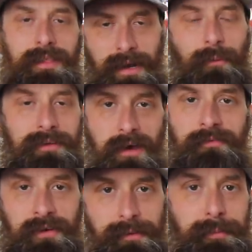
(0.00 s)
then I would
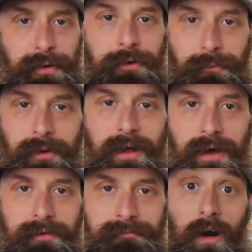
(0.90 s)
definitely put a new one
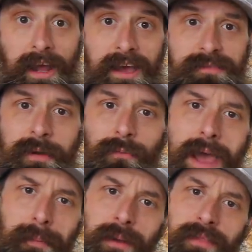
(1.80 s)
on. All right, guys, I'm gonna
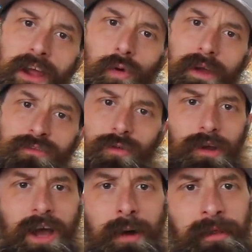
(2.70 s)
wrap it up there. Questions
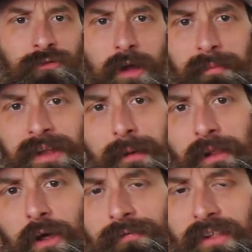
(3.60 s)
or comments, drop them down
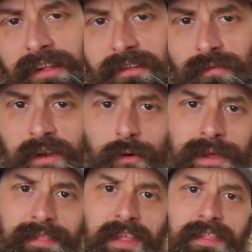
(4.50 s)
below. If you like this video,
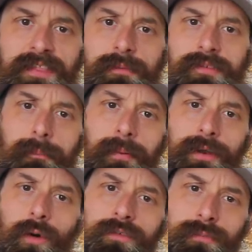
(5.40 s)
hit that thumbs up
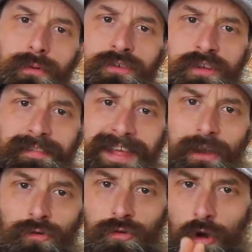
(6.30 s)
button. Always appreciate
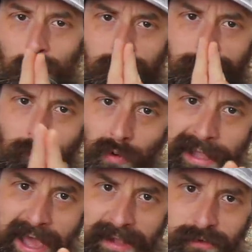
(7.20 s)
that. Don't
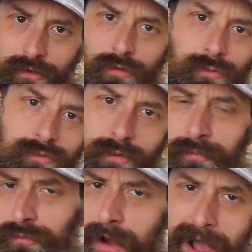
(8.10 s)
forget to
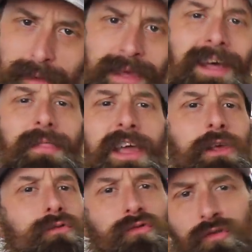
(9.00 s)
subscribe.
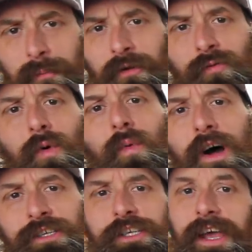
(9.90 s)
Thank you so much for
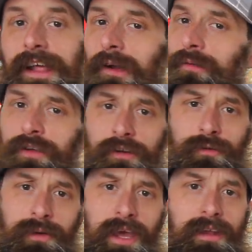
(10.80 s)
watching, and I will talk
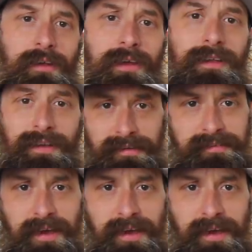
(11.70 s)
to you again next